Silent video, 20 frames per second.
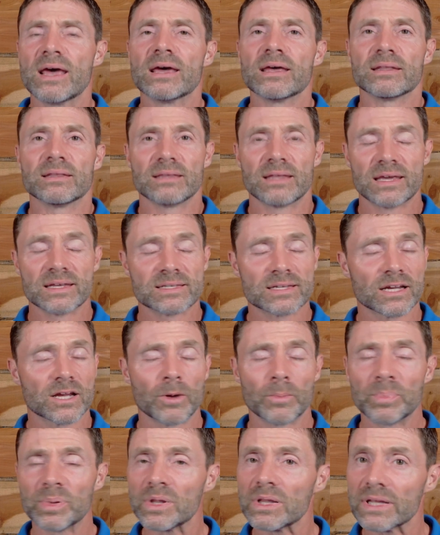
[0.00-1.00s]
It's a
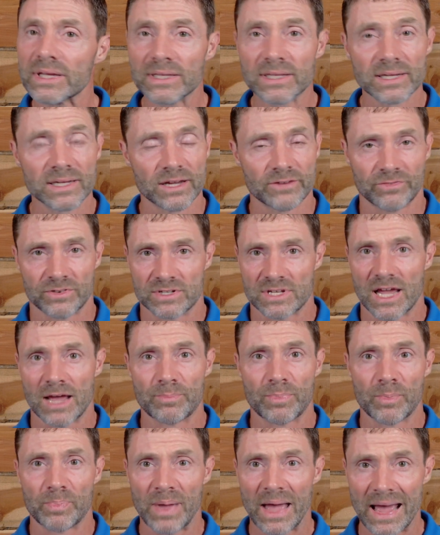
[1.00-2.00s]
completely different type
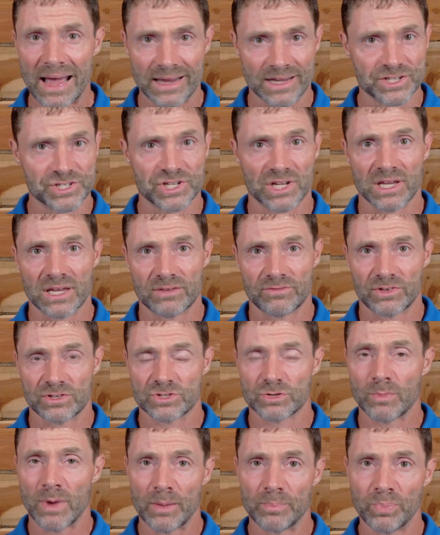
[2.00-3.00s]
of packaging even.
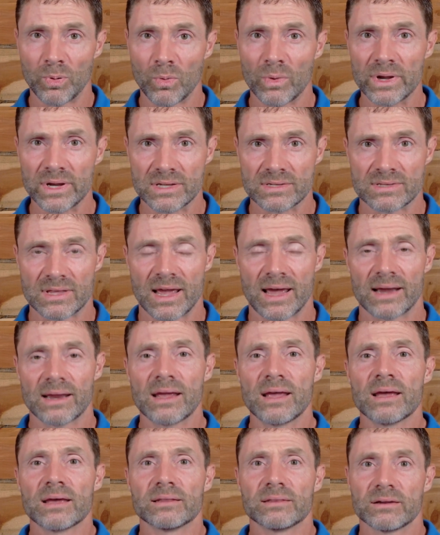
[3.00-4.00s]
So my point is that
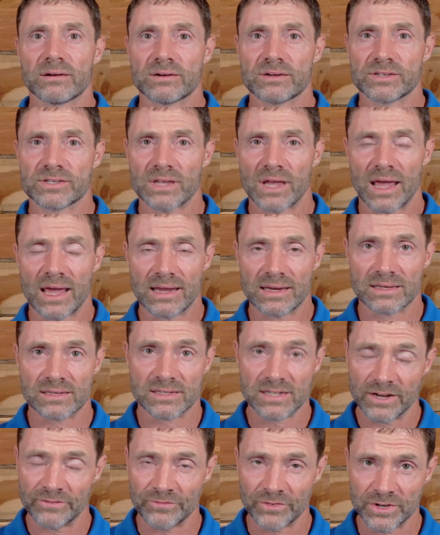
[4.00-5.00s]
there is a
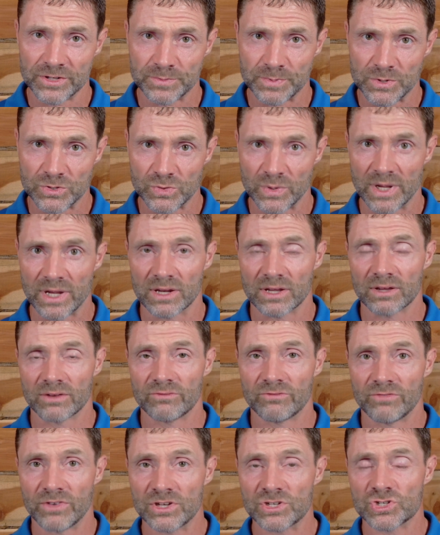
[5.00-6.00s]
difference between
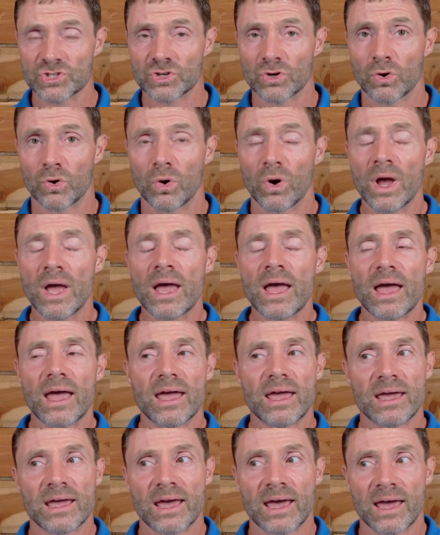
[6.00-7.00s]
conventional
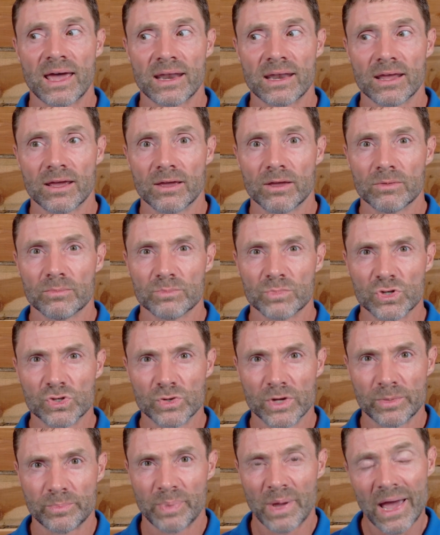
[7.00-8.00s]
and
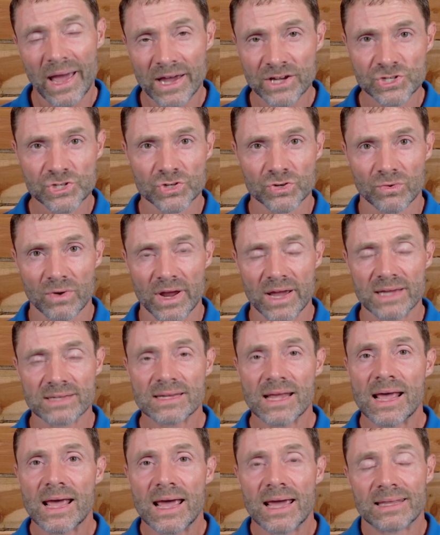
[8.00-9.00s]
between pasture raised,
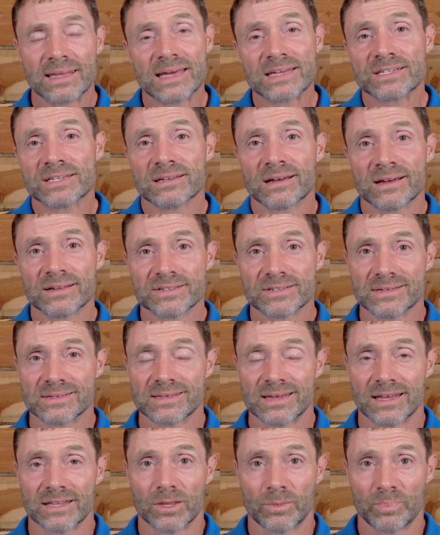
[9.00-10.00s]
and that's not just
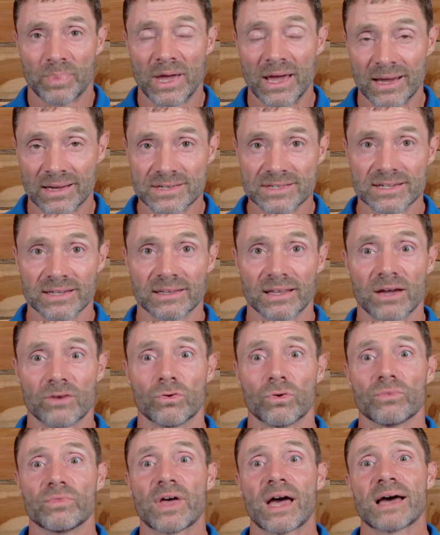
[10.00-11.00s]
at the packaging
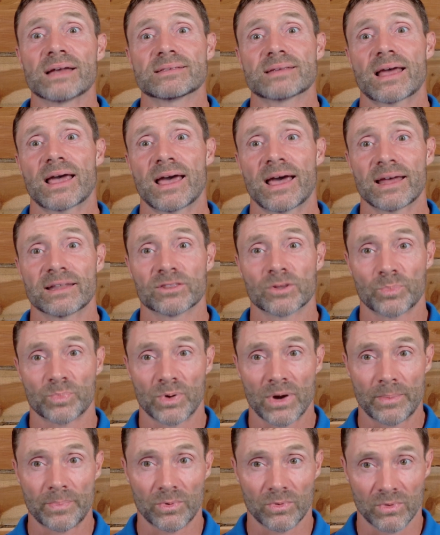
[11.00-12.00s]
level, that's at the
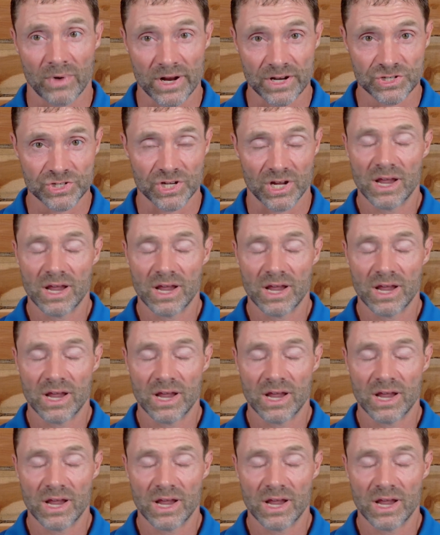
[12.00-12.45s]
preparation.